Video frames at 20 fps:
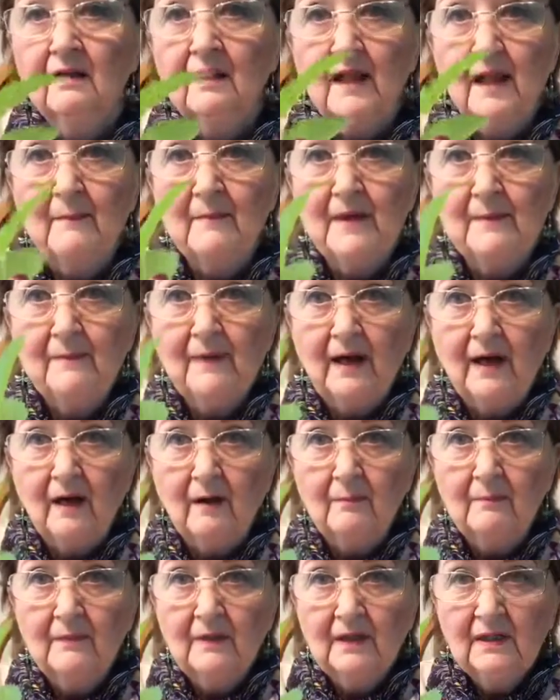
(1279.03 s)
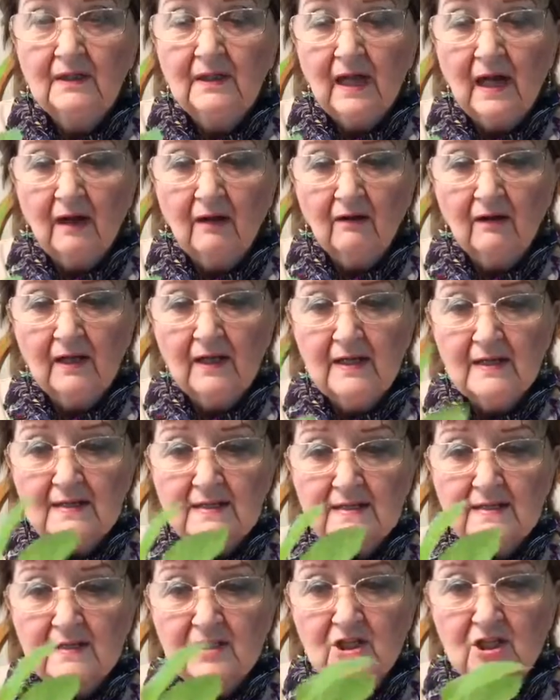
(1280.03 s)
lemon balm. Now,
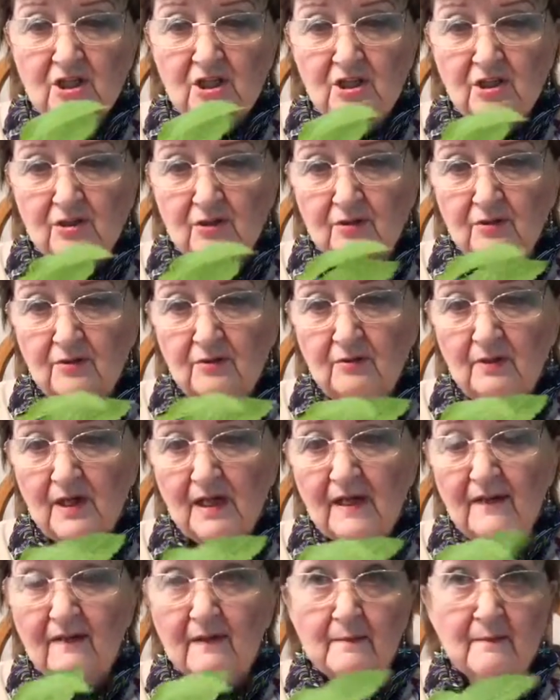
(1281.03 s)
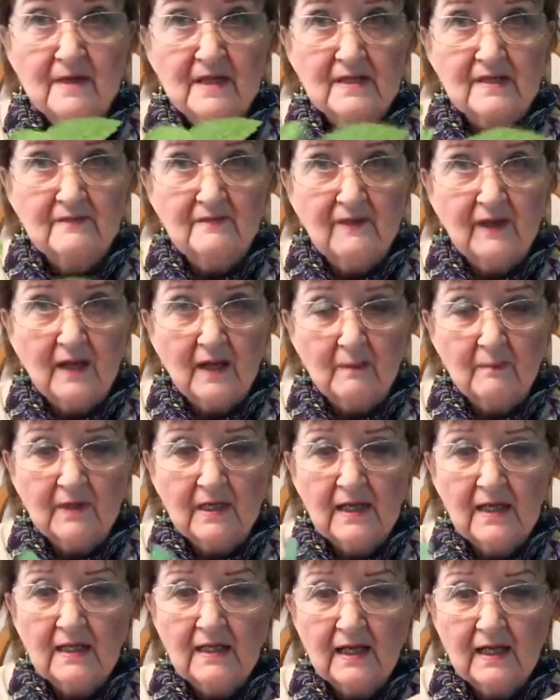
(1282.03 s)
it's 2 in the mint
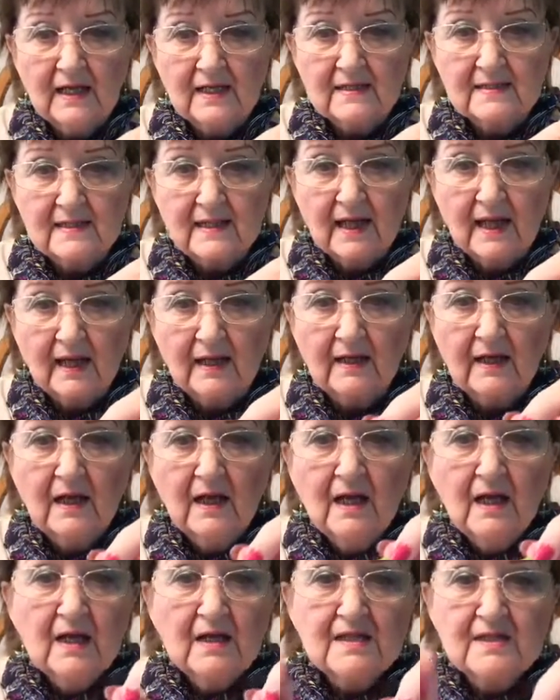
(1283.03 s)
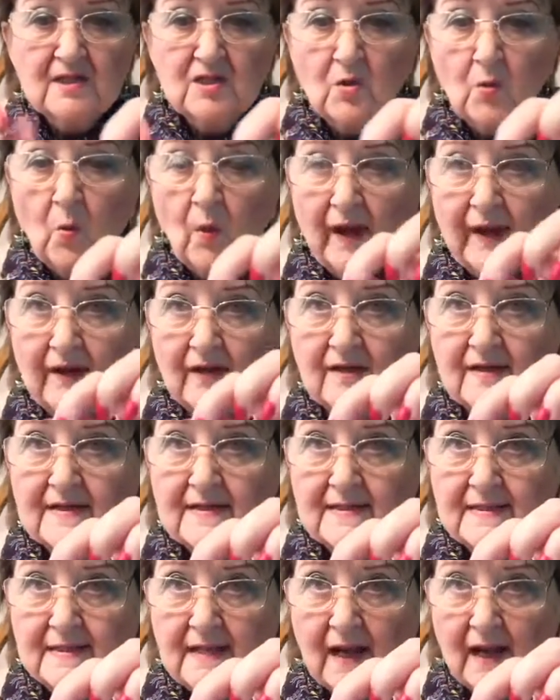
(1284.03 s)
family. It has that square
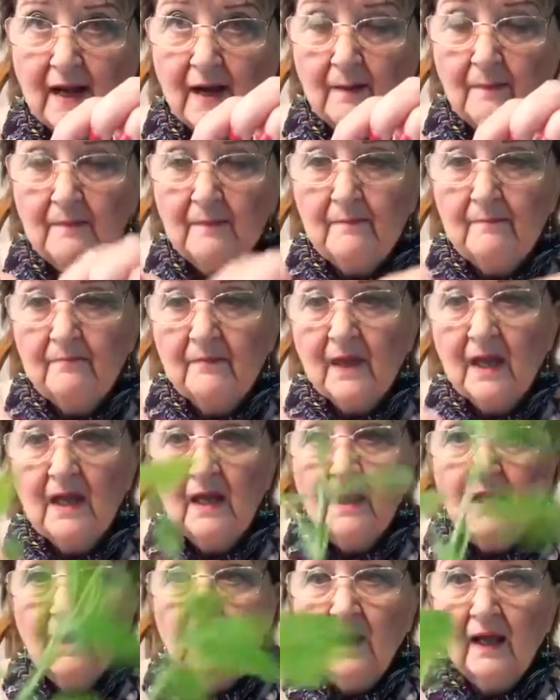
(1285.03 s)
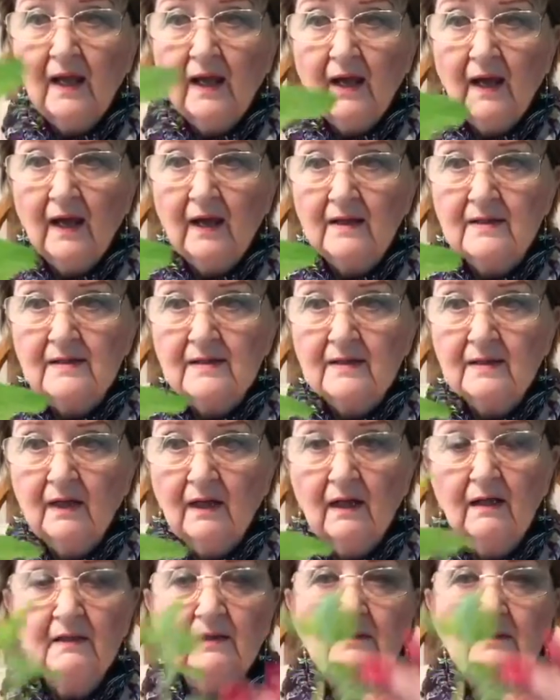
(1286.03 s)
stem and